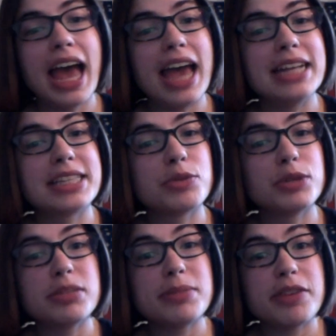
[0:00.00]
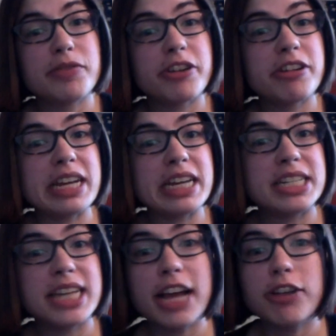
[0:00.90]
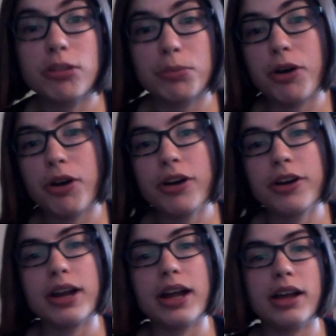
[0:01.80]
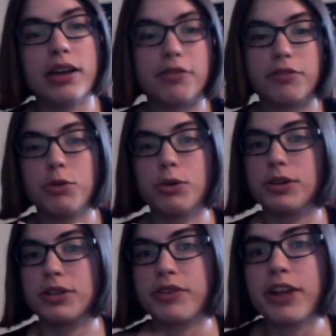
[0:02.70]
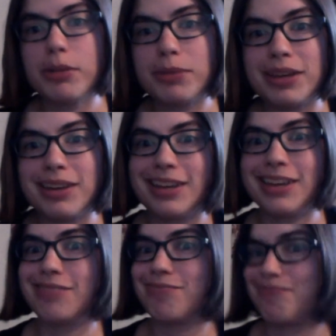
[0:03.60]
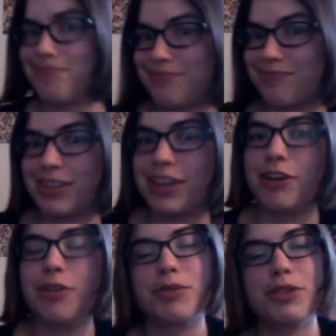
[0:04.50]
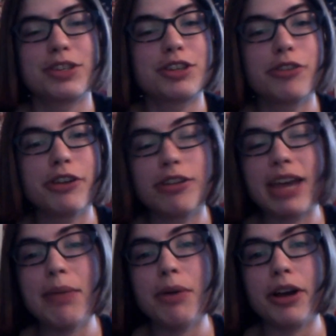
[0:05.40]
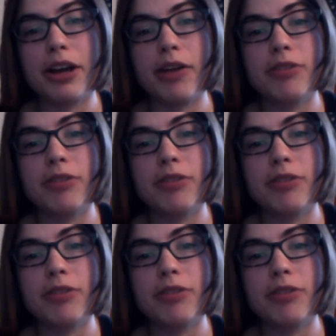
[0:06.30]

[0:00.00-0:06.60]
it's going to be a very integral part of your development in, this career in game audio.